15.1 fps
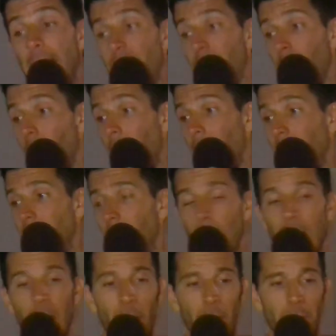so I think
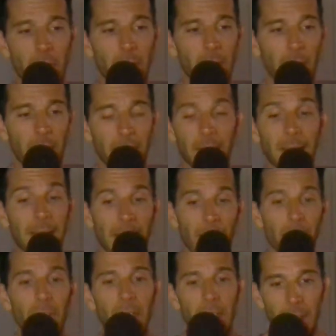we covered it. I think that's
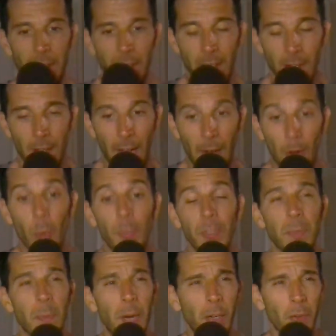everything. I hope
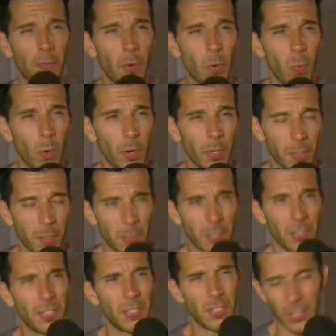this microphone works,
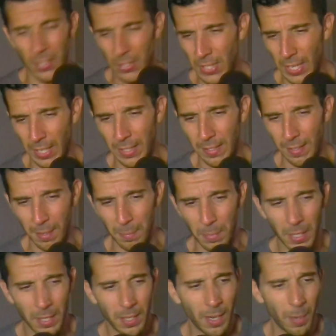because this is the second time
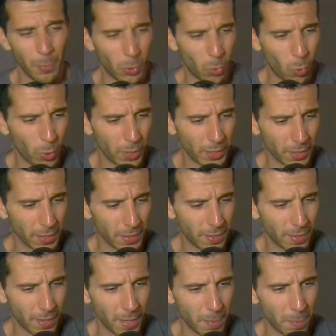I'm recording
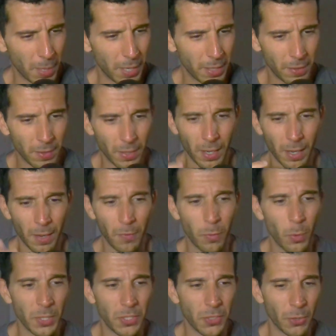this and my
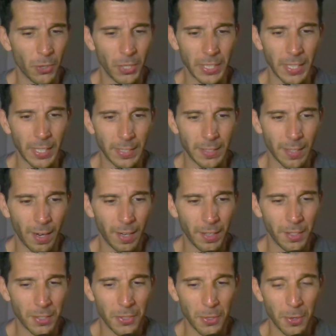voice is already getting
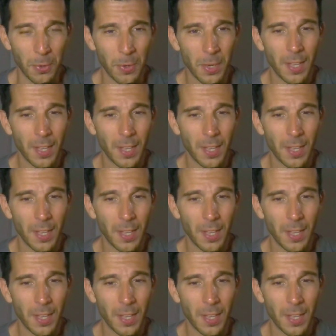tired. So